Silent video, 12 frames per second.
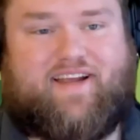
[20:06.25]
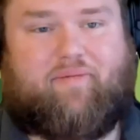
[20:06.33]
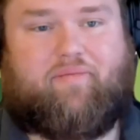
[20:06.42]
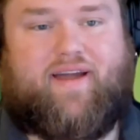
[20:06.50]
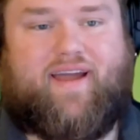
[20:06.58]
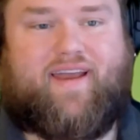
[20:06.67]
like a
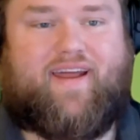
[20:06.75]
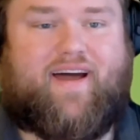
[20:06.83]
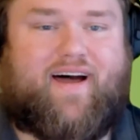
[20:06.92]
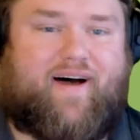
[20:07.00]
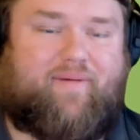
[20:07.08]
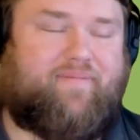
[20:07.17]
plan.
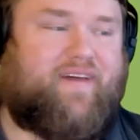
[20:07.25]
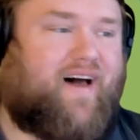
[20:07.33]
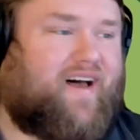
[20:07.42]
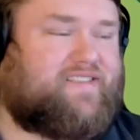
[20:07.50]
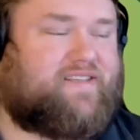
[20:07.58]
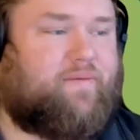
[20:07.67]

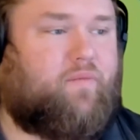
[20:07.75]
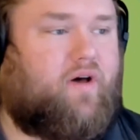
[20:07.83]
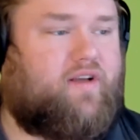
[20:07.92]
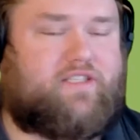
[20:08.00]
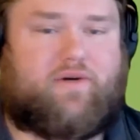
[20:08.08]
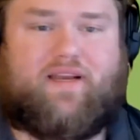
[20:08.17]
Awesome.
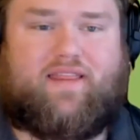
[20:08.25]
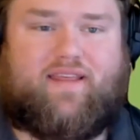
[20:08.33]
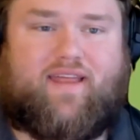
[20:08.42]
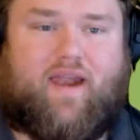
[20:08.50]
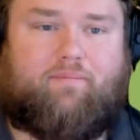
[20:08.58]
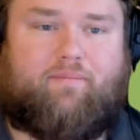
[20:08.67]
Well, is there
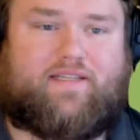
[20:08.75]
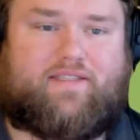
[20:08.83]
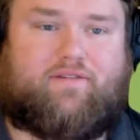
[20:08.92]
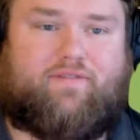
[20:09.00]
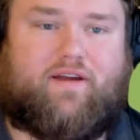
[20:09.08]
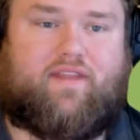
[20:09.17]
anything that I
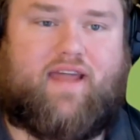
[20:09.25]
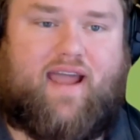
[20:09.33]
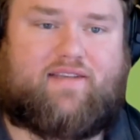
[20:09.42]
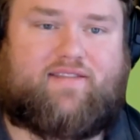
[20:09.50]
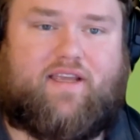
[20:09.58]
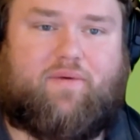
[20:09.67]
missed or failed to
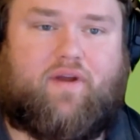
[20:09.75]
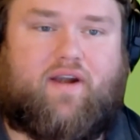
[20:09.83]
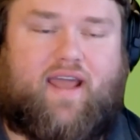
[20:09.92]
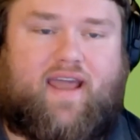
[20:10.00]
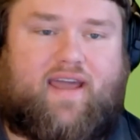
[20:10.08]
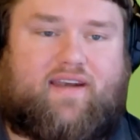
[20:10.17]
ask that you
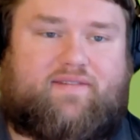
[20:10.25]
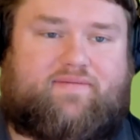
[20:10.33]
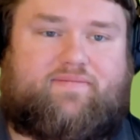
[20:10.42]
wanted to add?